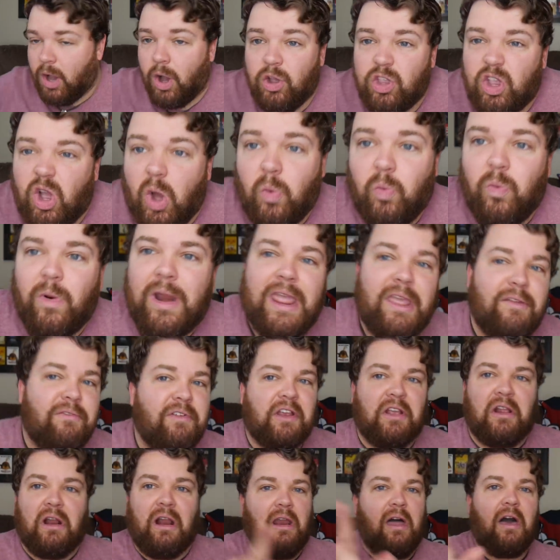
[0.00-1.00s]
All y'all
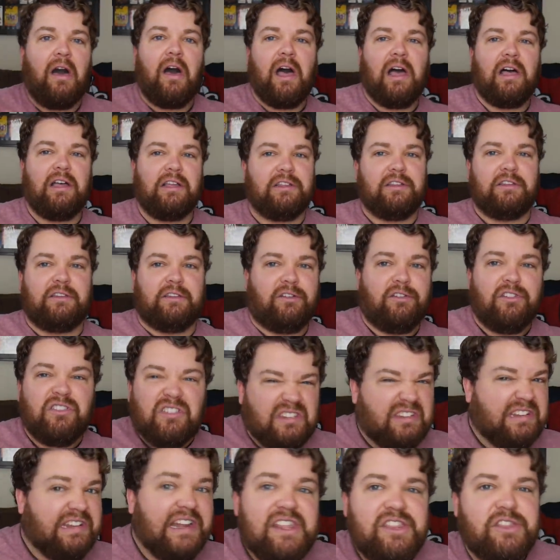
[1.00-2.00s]
Ravenclaws and
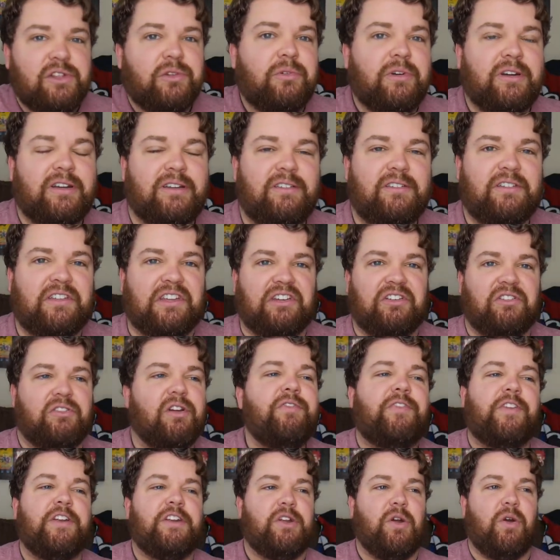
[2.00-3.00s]
Slytherins and
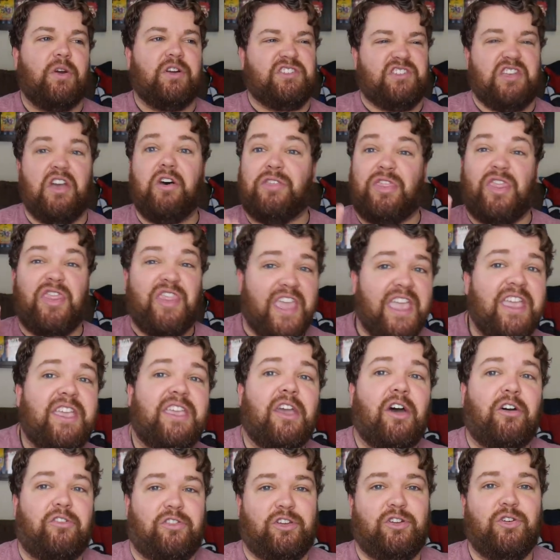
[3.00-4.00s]
Gryffindors, y'all think
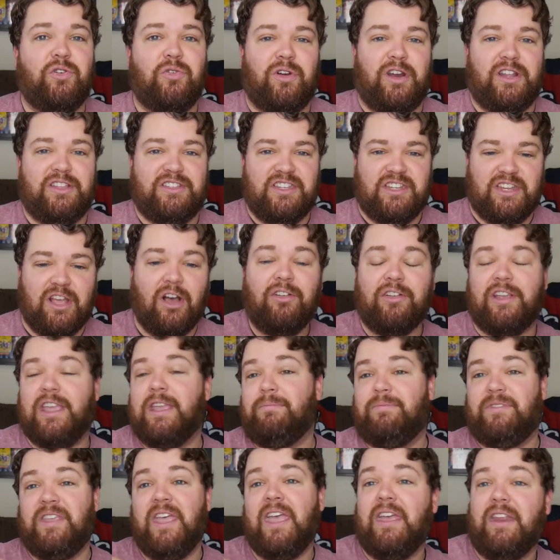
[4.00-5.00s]
y'all the coolest and y'all
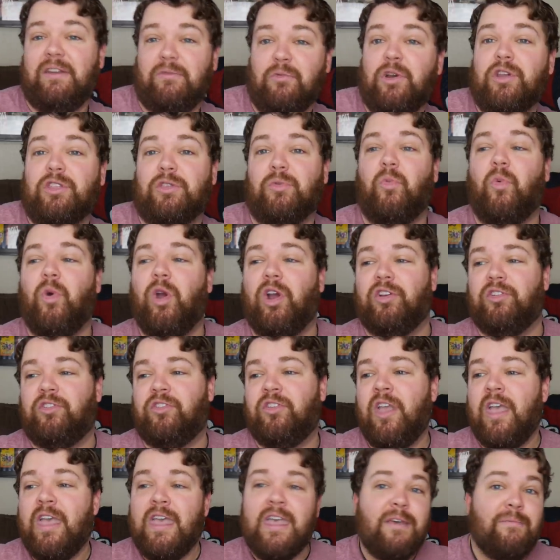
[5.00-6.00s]
keep saying we're the
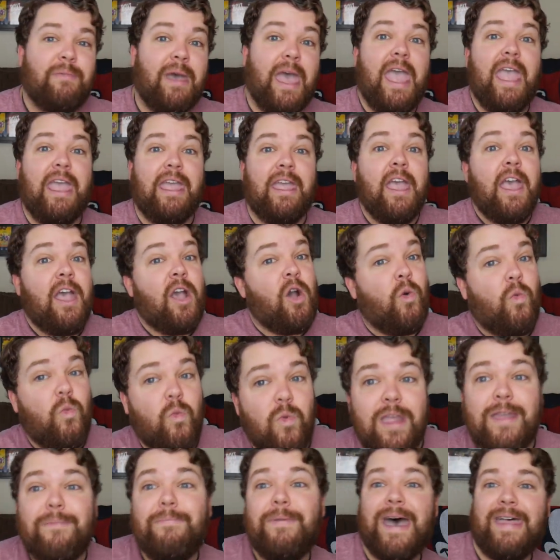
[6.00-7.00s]
worst. But hey,
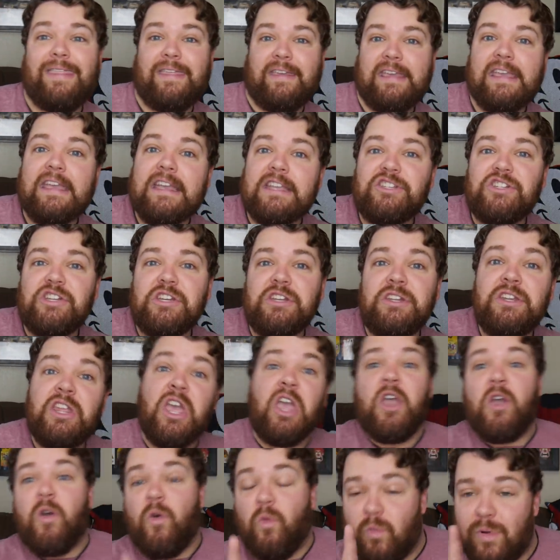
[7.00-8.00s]
we're by the kitchen,
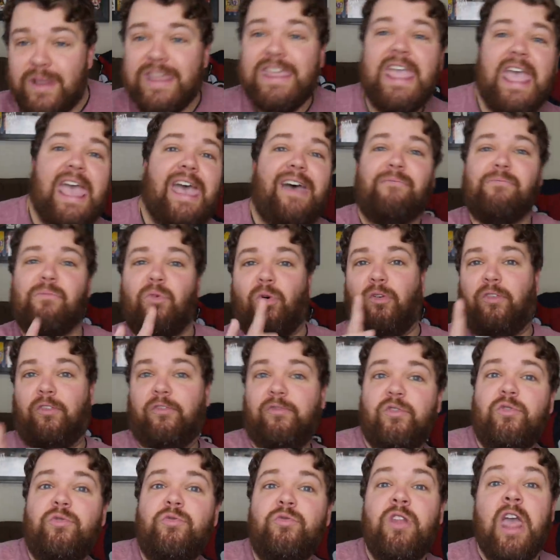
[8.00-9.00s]
we have more
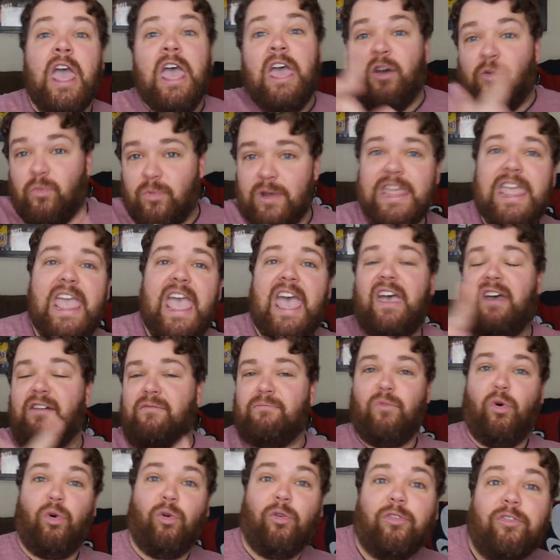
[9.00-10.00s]
food, we have
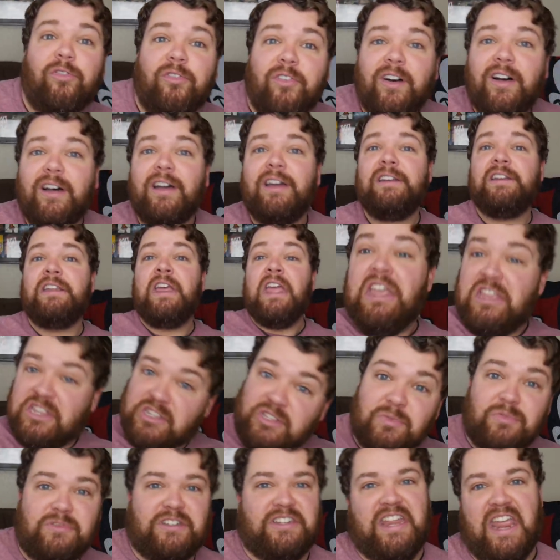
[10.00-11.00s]
more fun.
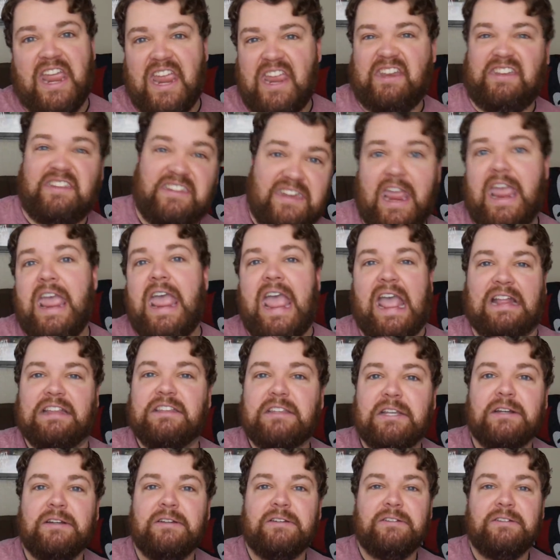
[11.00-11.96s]
So take that!